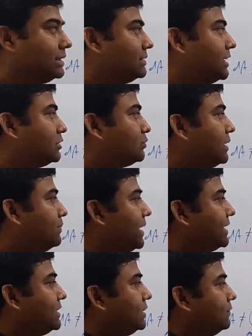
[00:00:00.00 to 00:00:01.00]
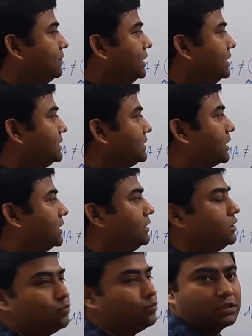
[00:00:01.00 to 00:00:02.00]
That's why magnetic field is
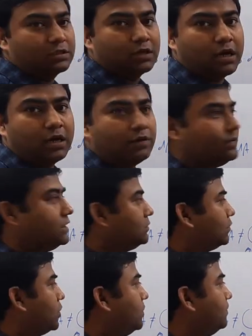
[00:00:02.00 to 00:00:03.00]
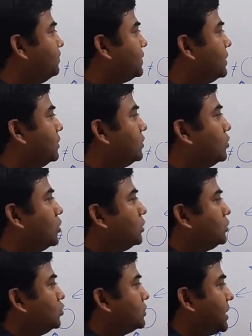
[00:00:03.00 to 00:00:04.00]
continuous, always from
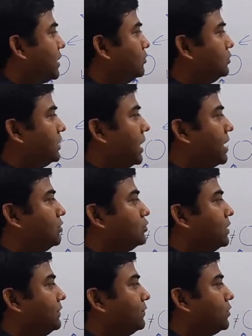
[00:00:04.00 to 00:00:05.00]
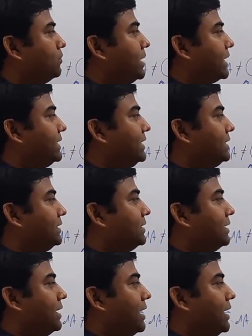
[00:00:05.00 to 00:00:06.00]
north to south, outward from magnet,
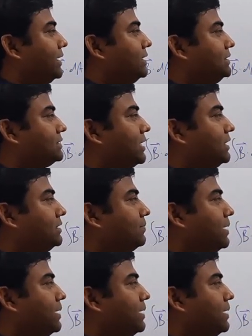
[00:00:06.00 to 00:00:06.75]
and inside the